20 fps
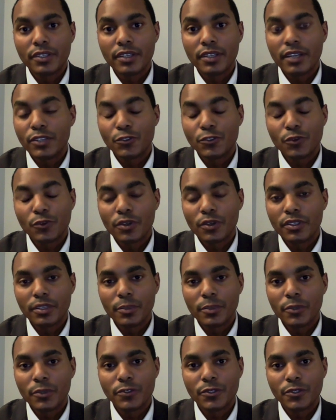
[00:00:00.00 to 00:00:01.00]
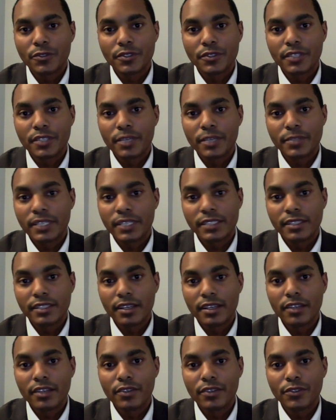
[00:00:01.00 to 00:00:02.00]
and I strongly oppose those attempts. That's yeah.
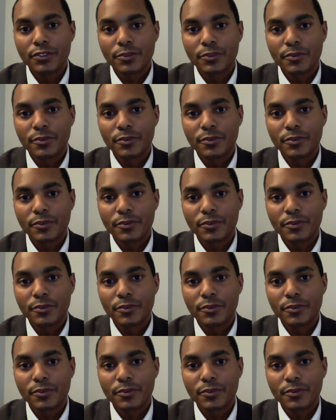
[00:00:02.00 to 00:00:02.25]
a non-negotiable.